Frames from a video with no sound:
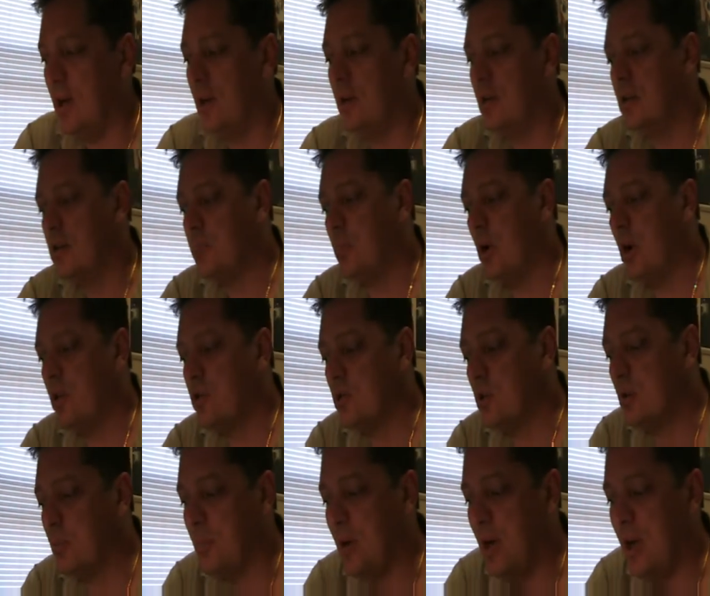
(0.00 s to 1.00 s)

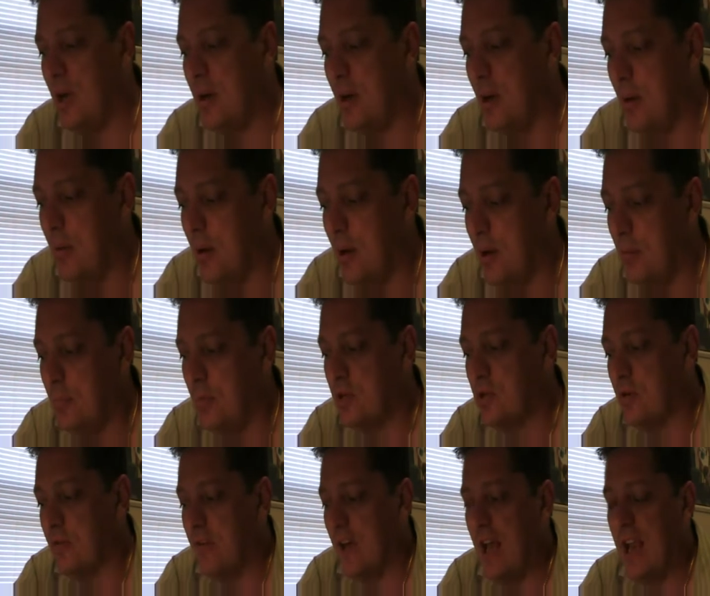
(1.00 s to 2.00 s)
sponsored by
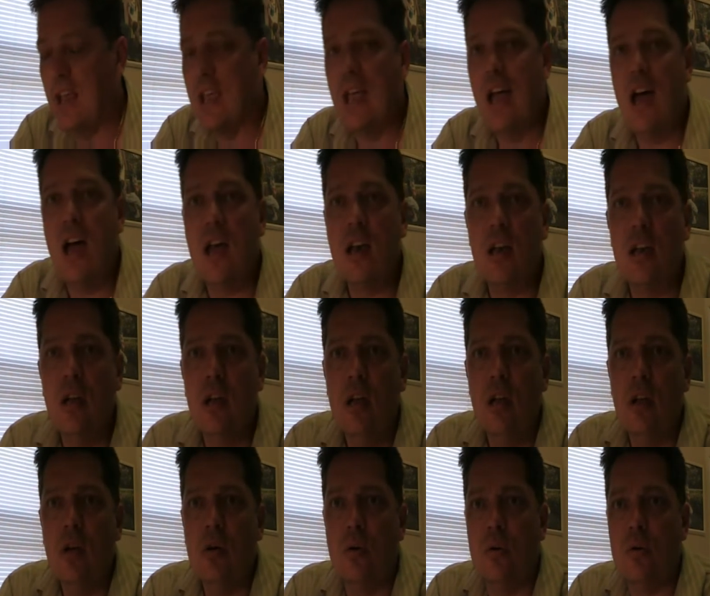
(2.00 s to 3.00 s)
Mr. Valcott,
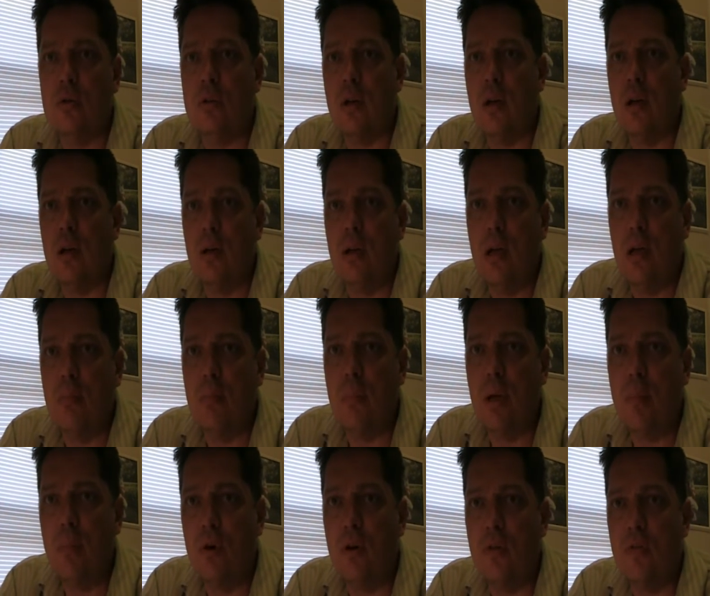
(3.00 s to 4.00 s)
who's a
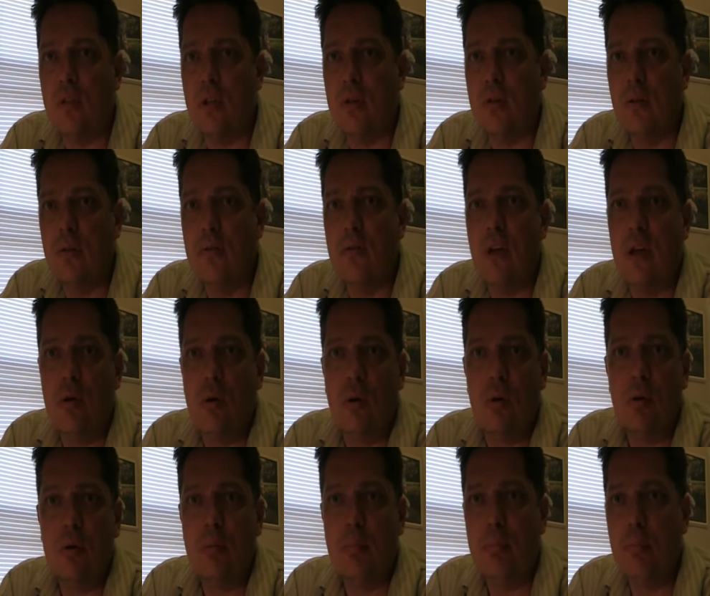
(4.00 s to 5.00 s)
member of the Federal
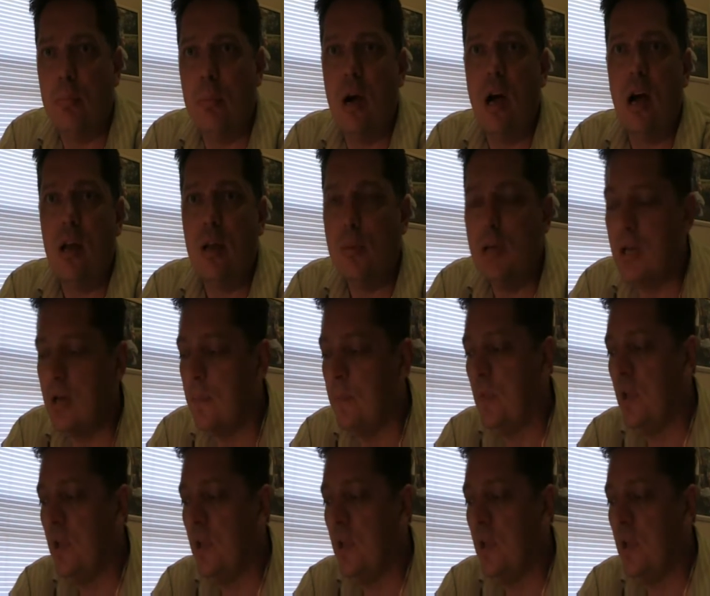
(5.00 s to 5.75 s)
Parliament,